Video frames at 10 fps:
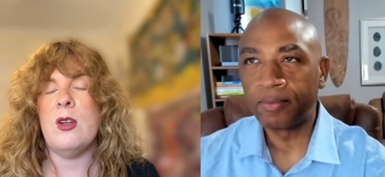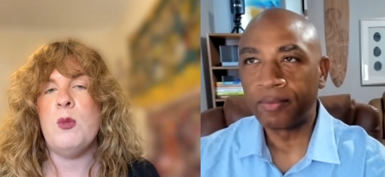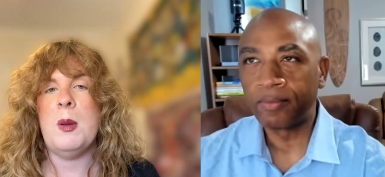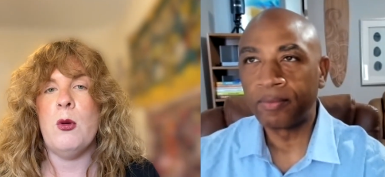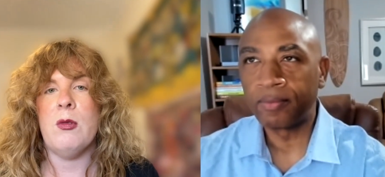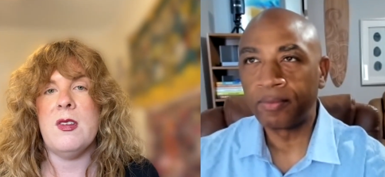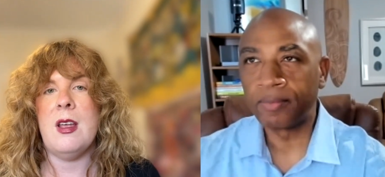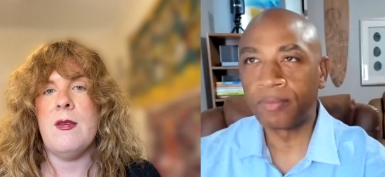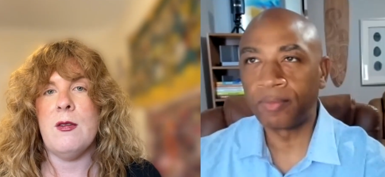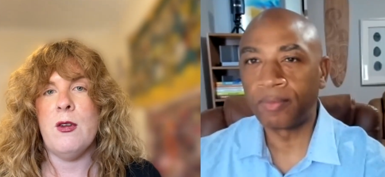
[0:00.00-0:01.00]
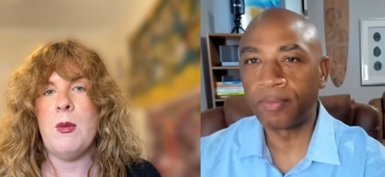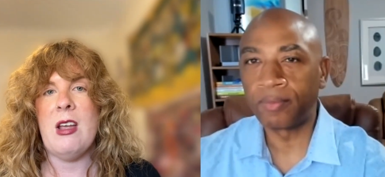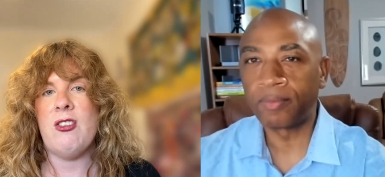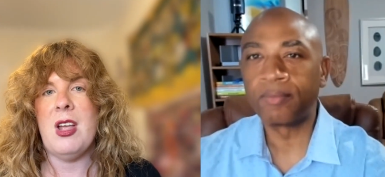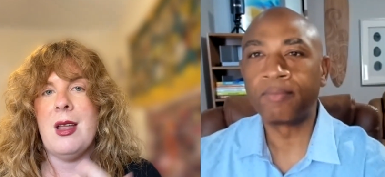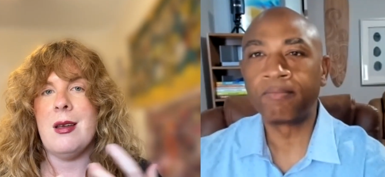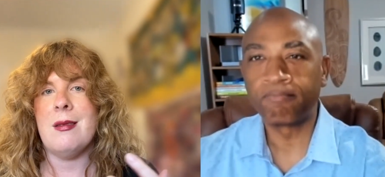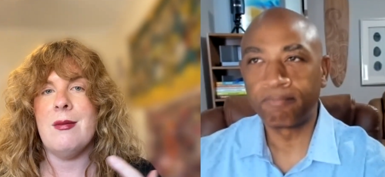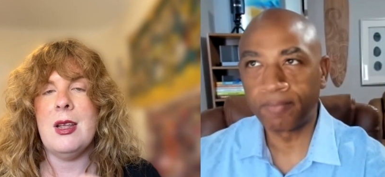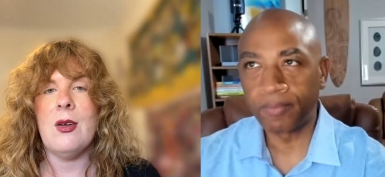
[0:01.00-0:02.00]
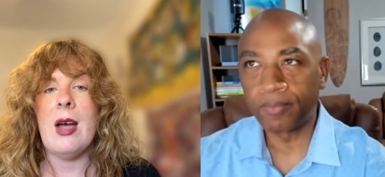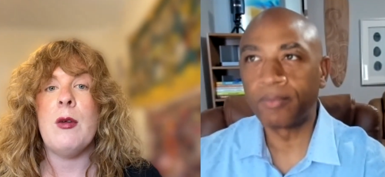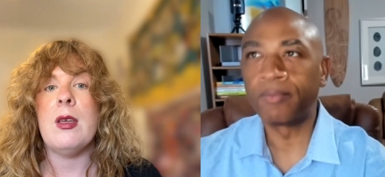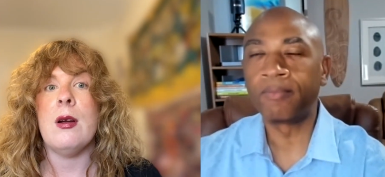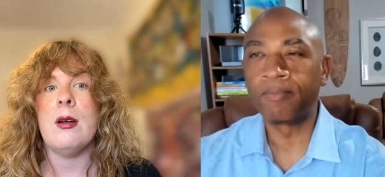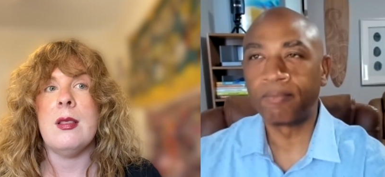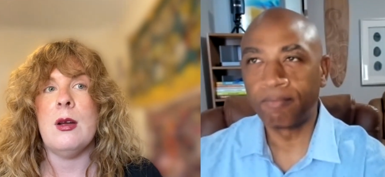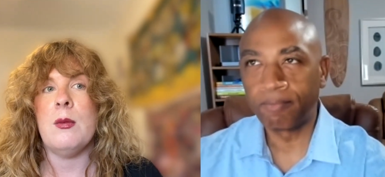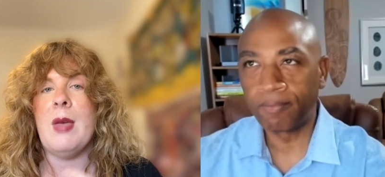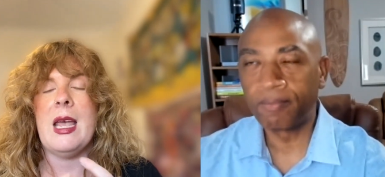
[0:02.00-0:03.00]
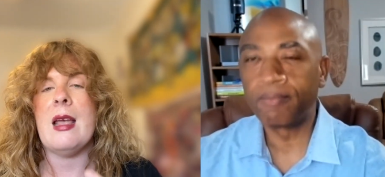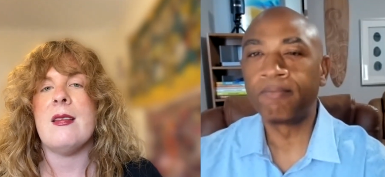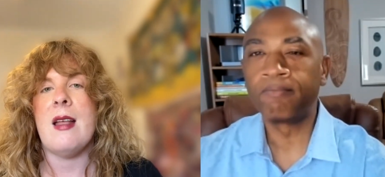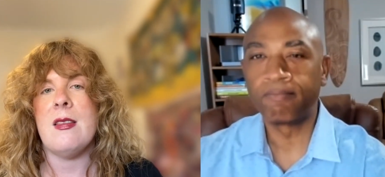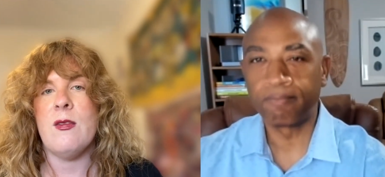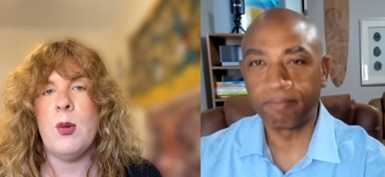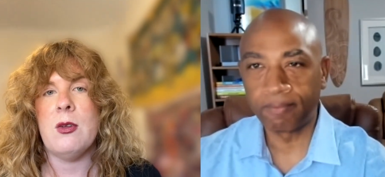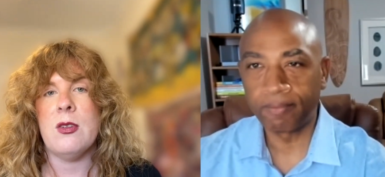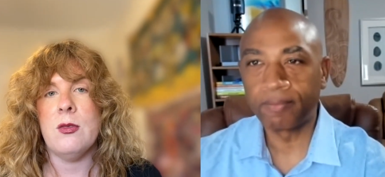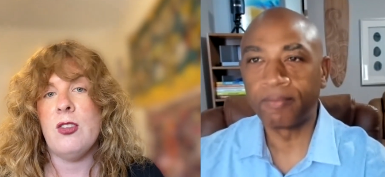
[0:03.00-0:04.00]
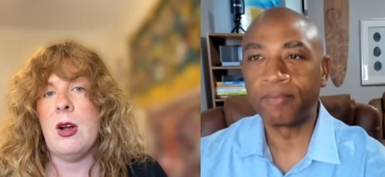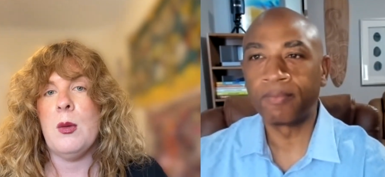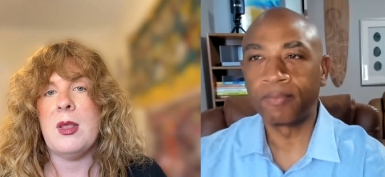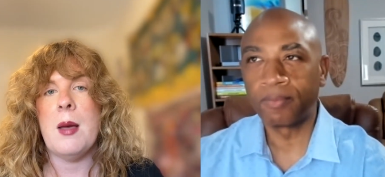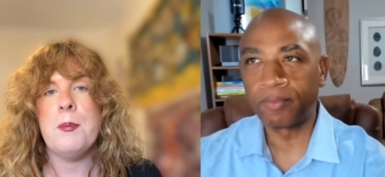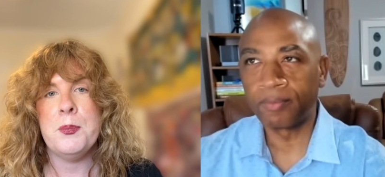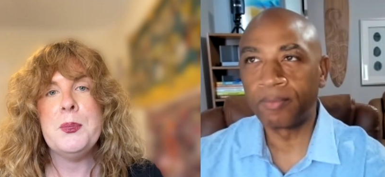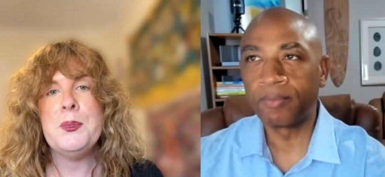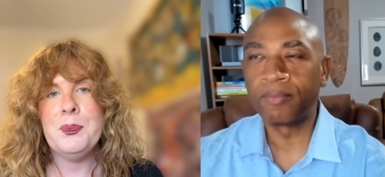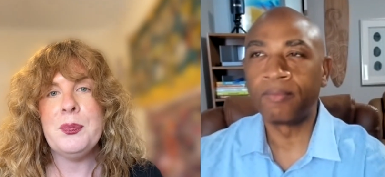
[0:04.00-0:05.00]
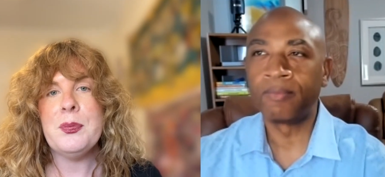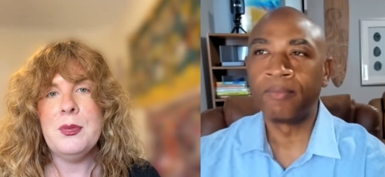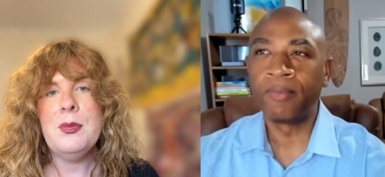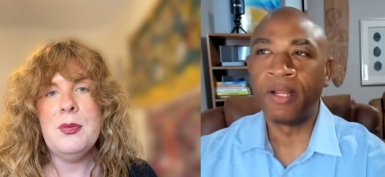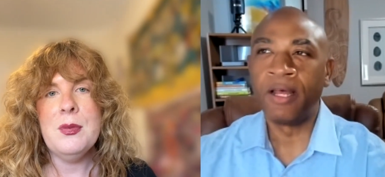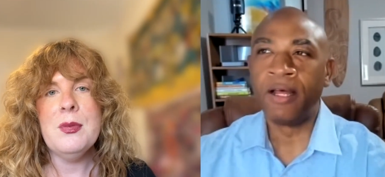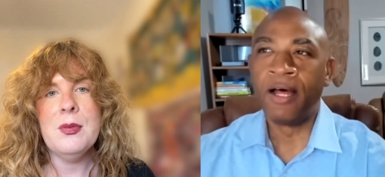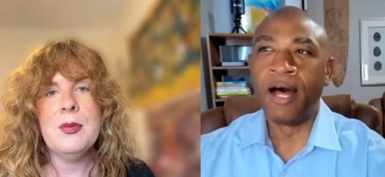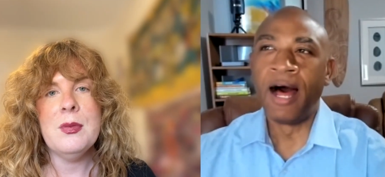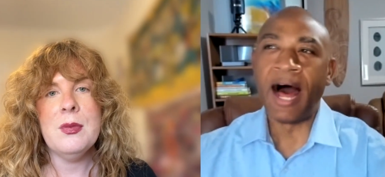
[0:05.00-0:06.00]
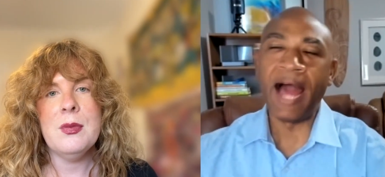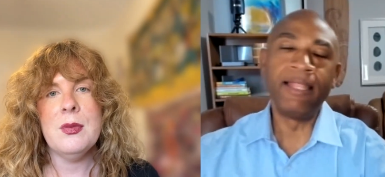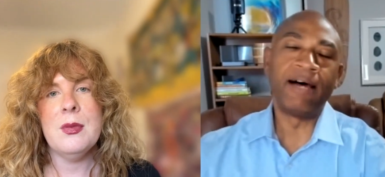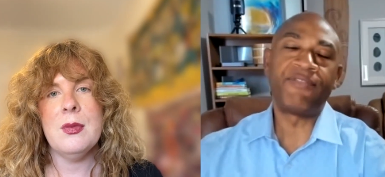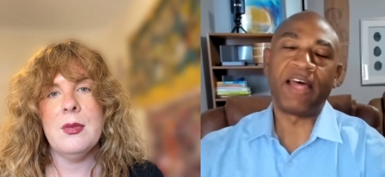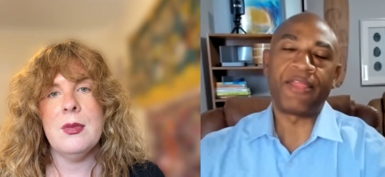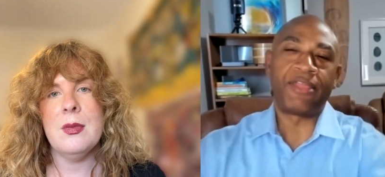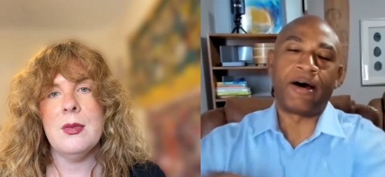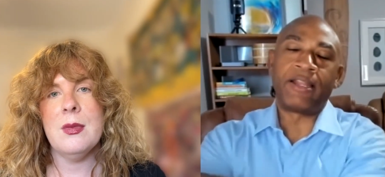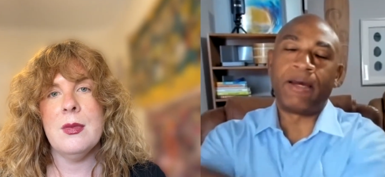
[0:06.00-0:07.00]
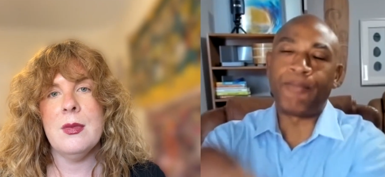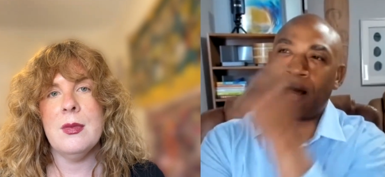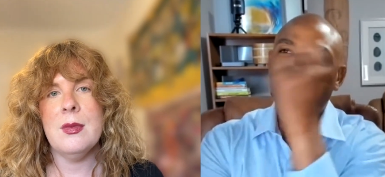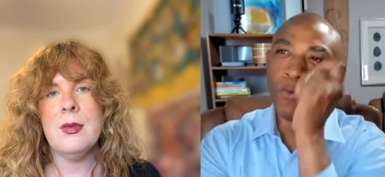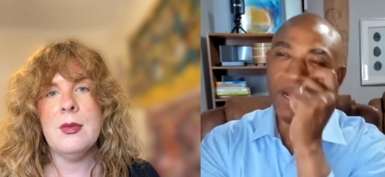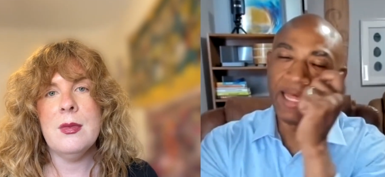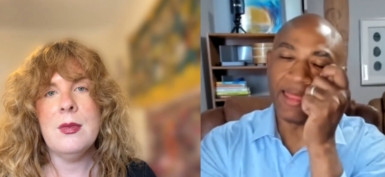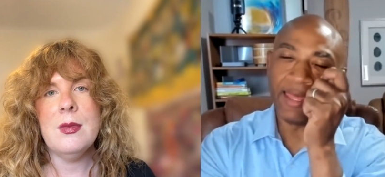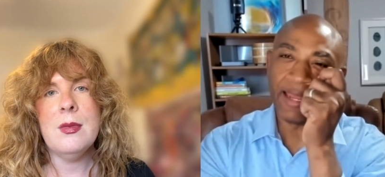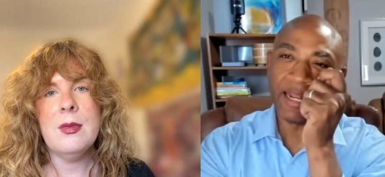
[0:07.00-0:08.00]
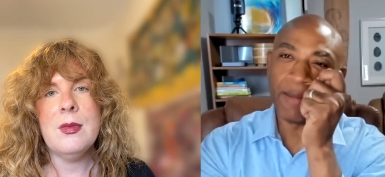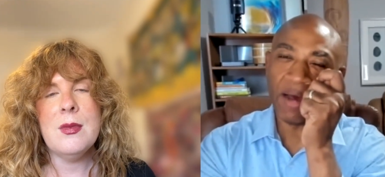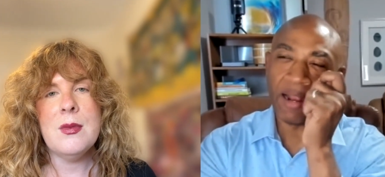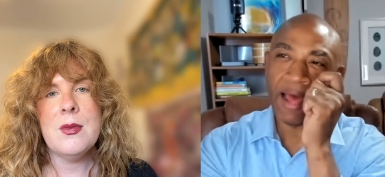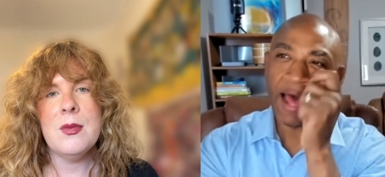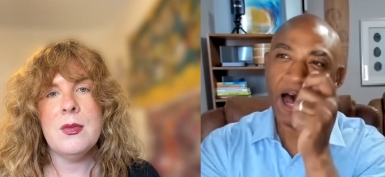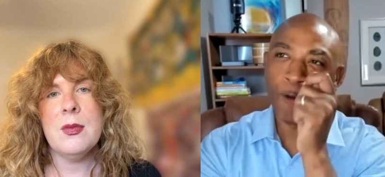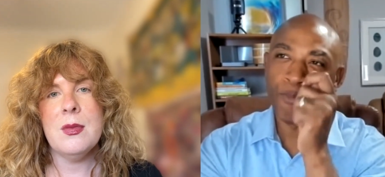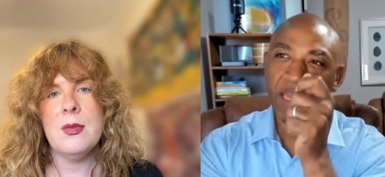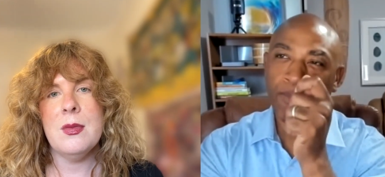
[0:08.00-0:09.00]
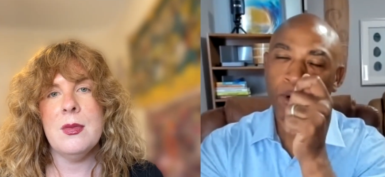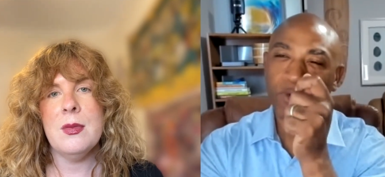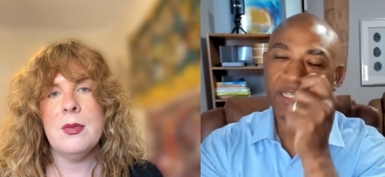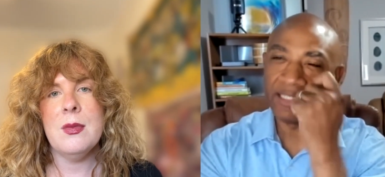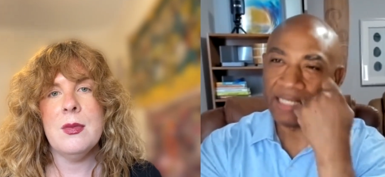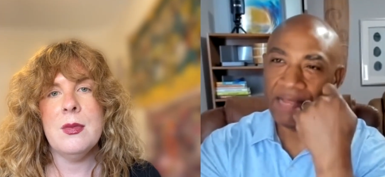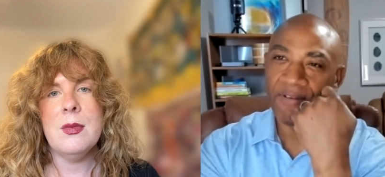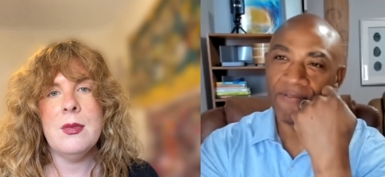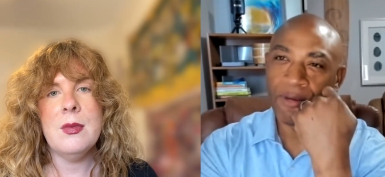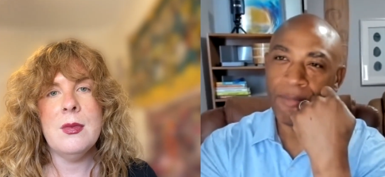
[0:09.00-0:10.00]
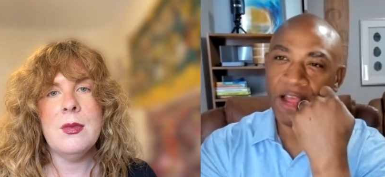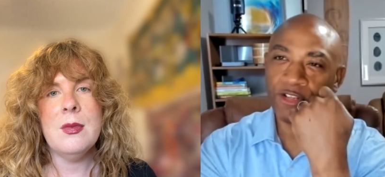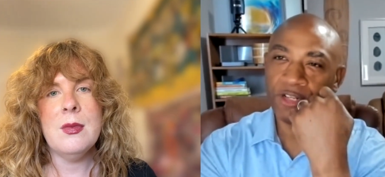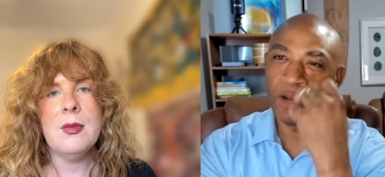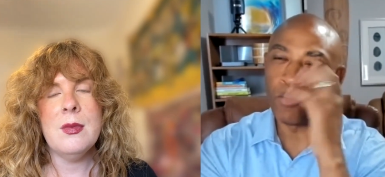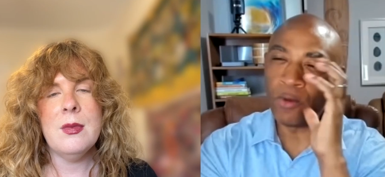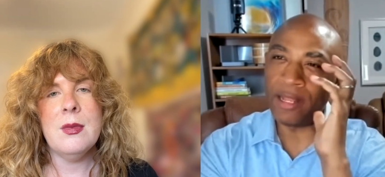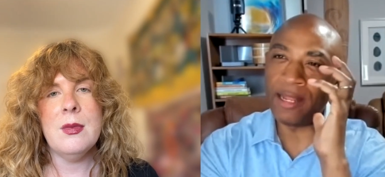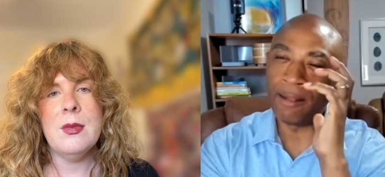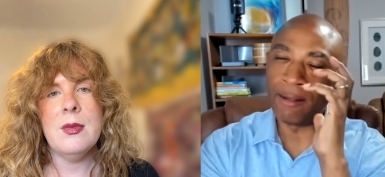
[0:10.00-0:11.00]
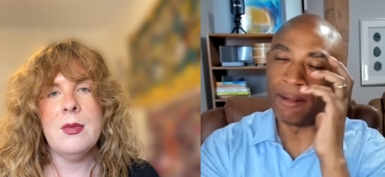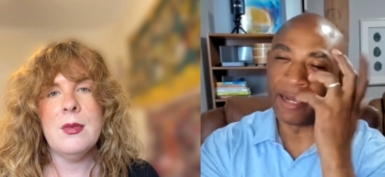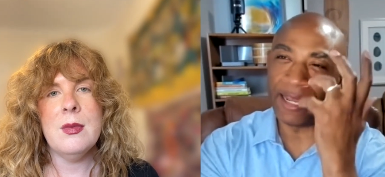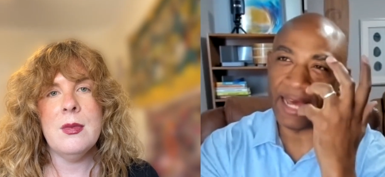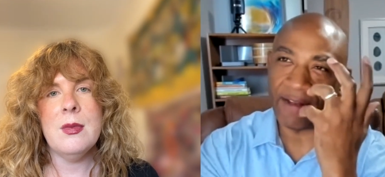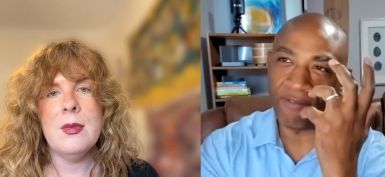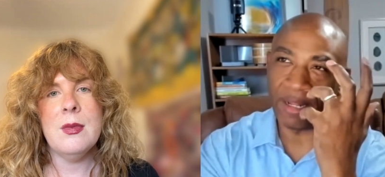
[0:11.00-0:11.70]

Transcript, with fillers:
Speaker 1: which people receive information and you know how they're they're making sense of what you're sharing with them
Speaker 2: I love that thought about really thinking about how people receive information and really looking at it from the